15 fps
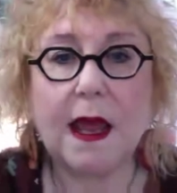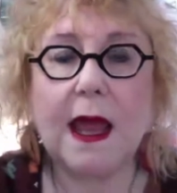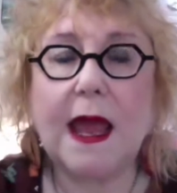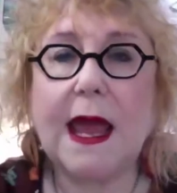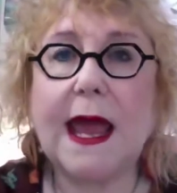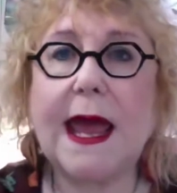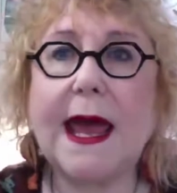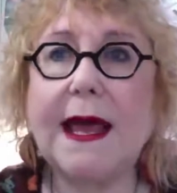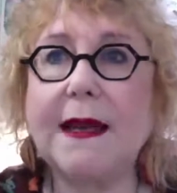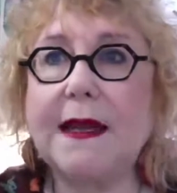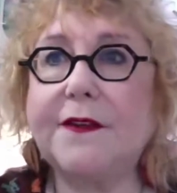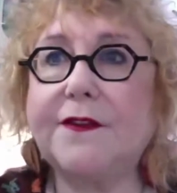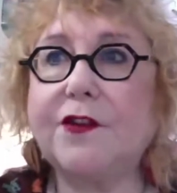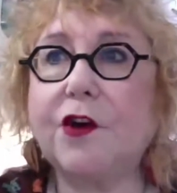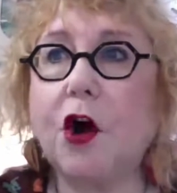And
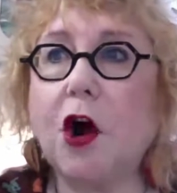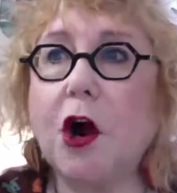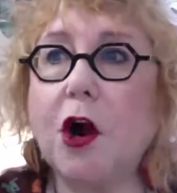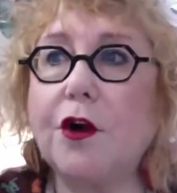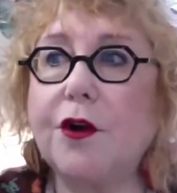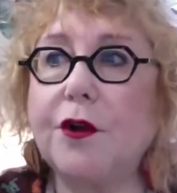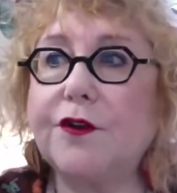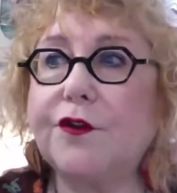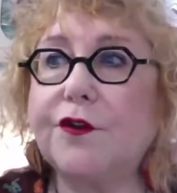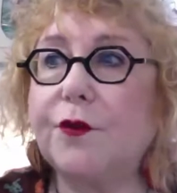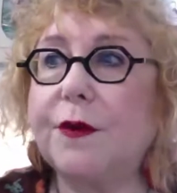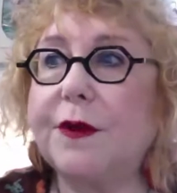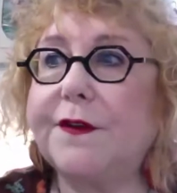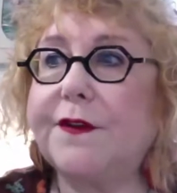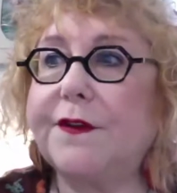it's hard to
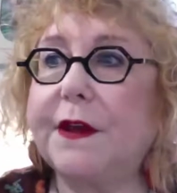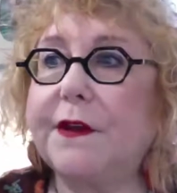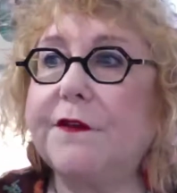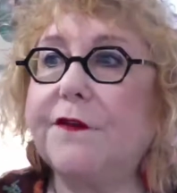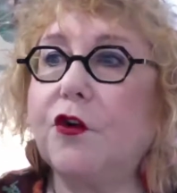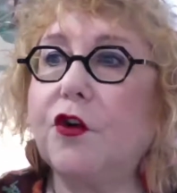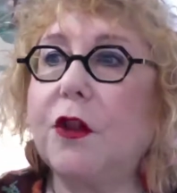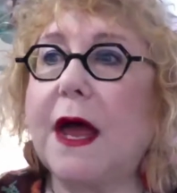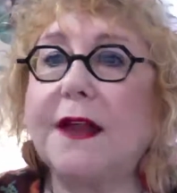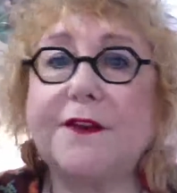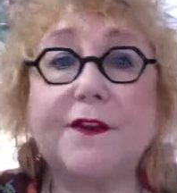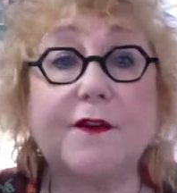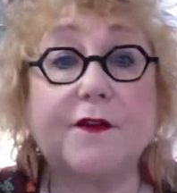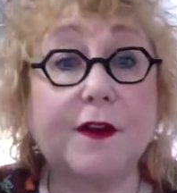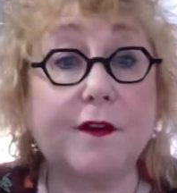receive for
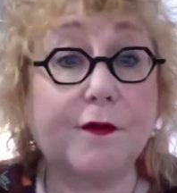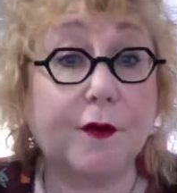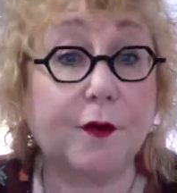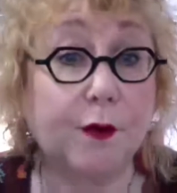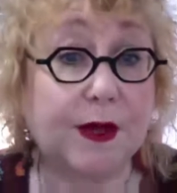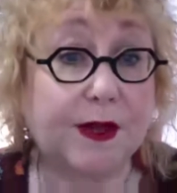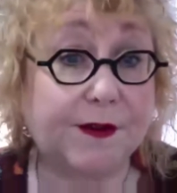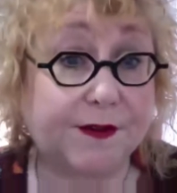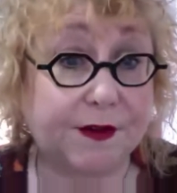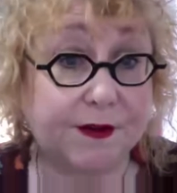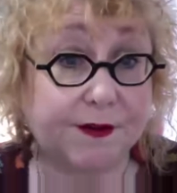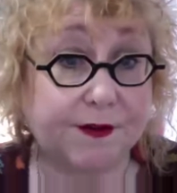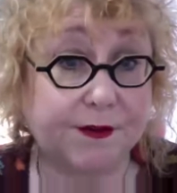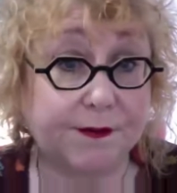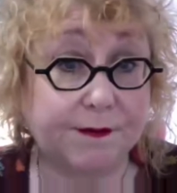lots of different reasons.
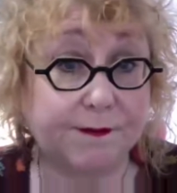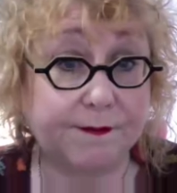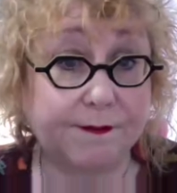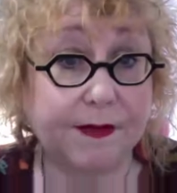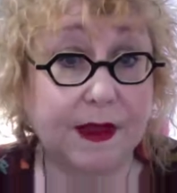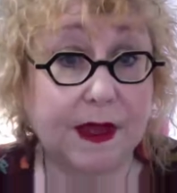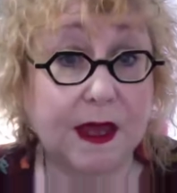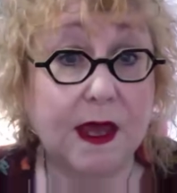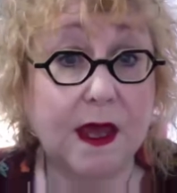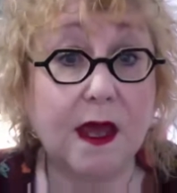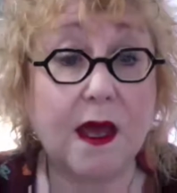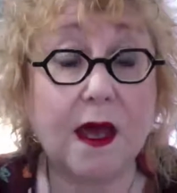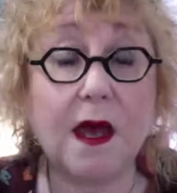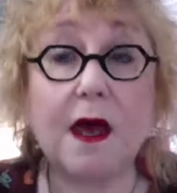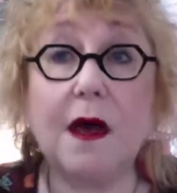
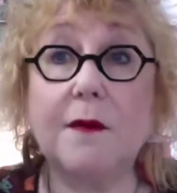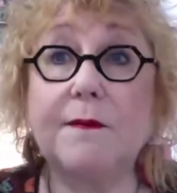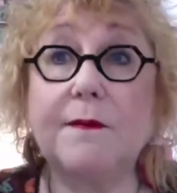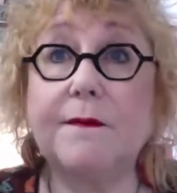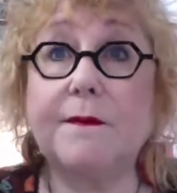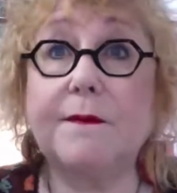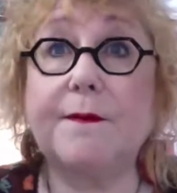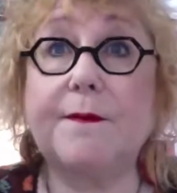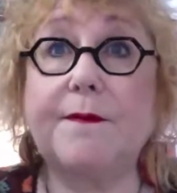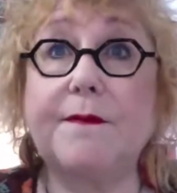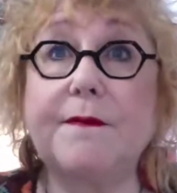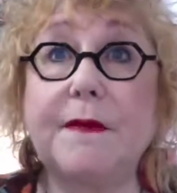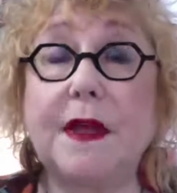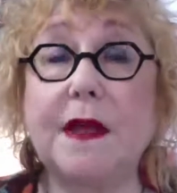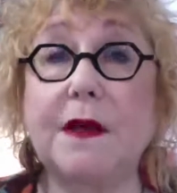
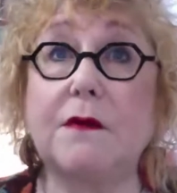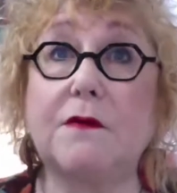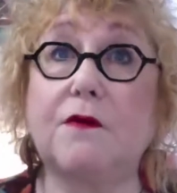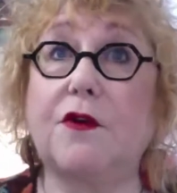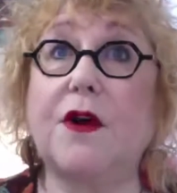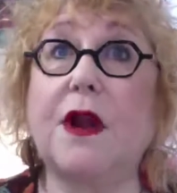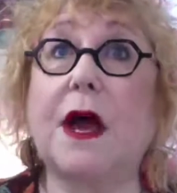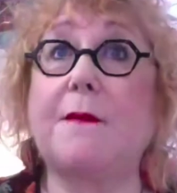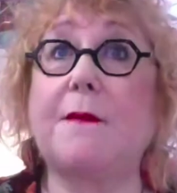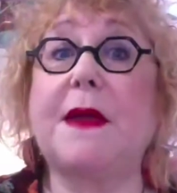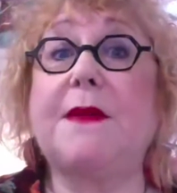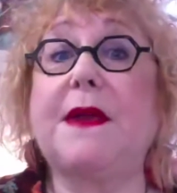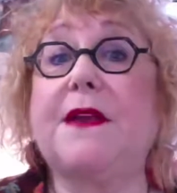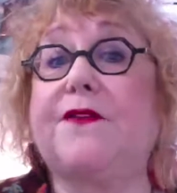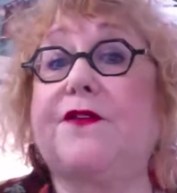We're not
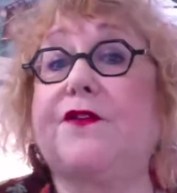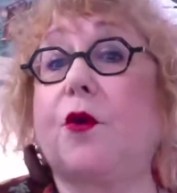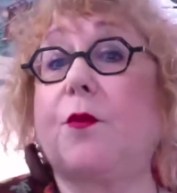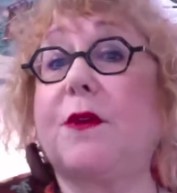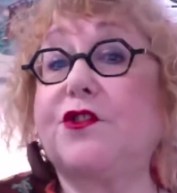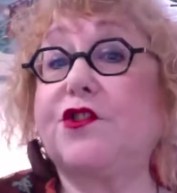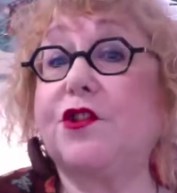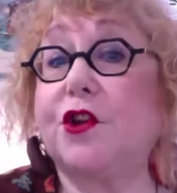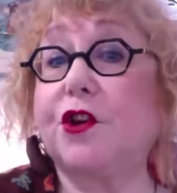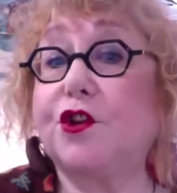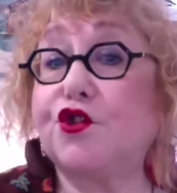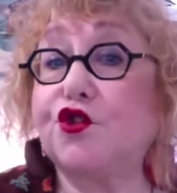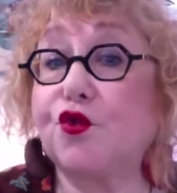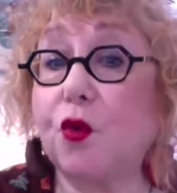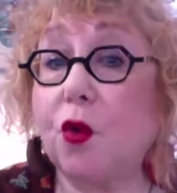maybe so much in
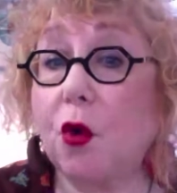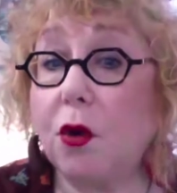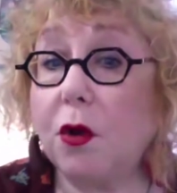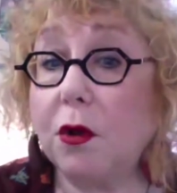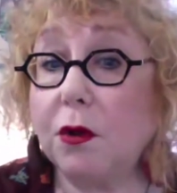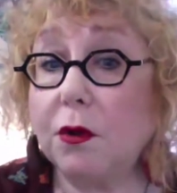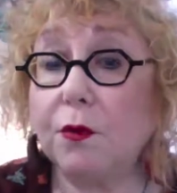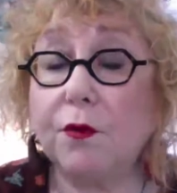control.